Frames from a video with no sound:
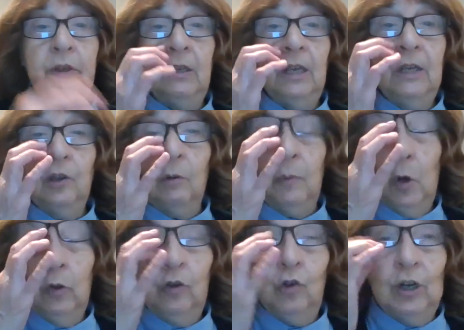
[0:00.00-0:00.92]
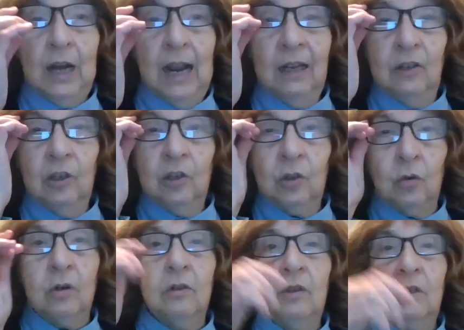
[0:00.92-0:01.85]
And these are both genetic
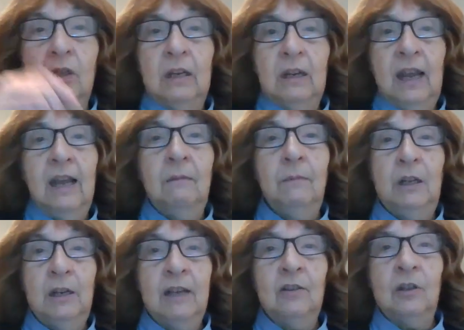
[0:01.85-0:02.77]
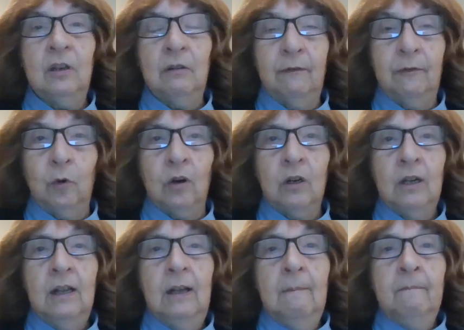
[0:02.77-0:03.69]
disorders that can be tested for.
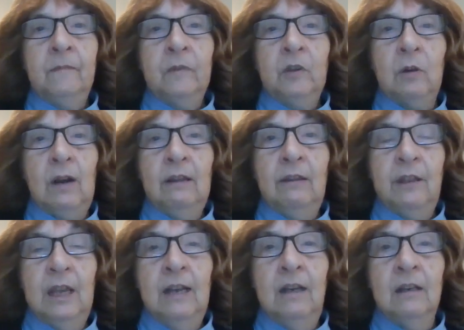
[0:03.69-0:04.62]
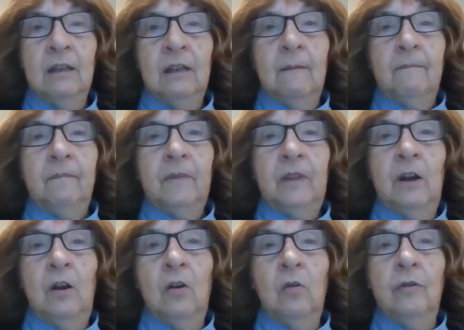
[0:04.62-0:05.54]
So I think, you
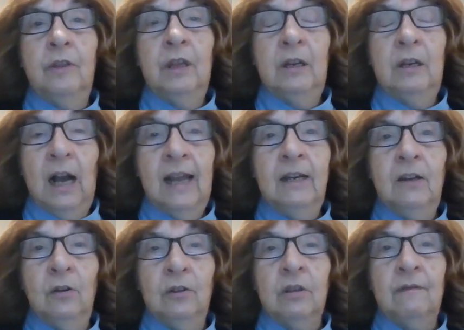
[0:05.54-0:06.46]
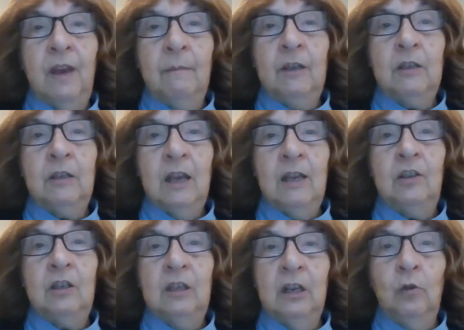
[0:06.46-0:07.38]
know, the diagnosis of MSA
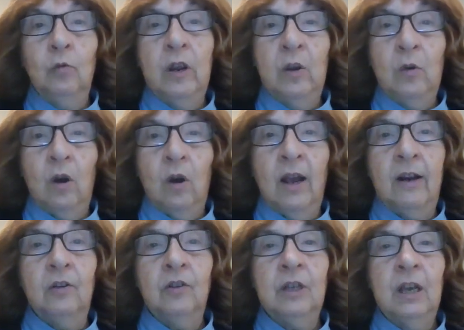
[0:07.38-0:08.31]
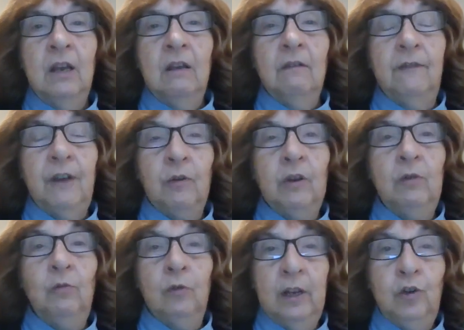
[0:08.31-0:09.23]
still requires very
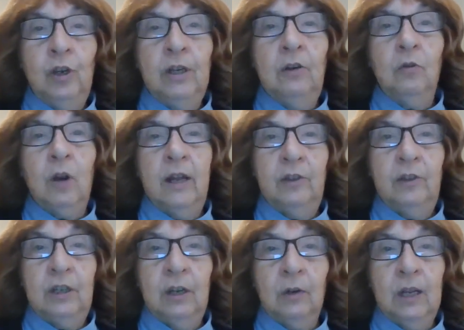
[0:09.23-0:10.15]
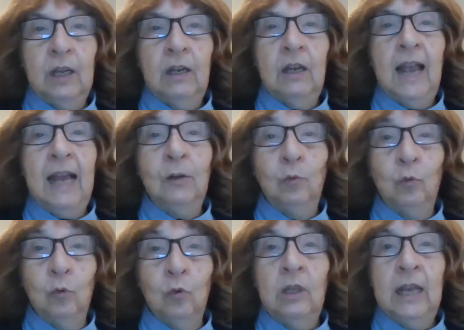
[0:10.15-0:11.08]
rigid criteria and
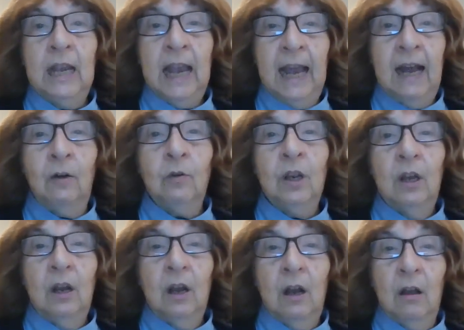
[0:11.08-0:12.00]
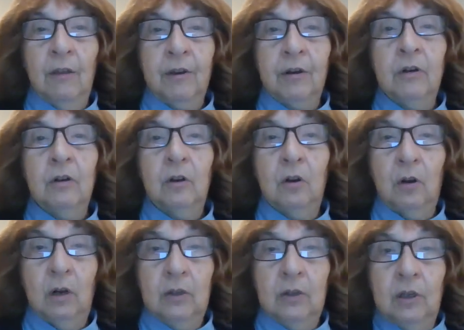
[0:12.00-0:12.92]
ruling out other
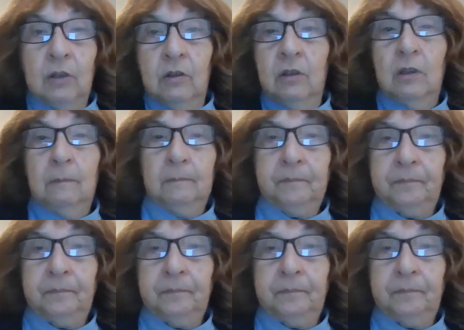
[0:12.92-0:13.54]
causes.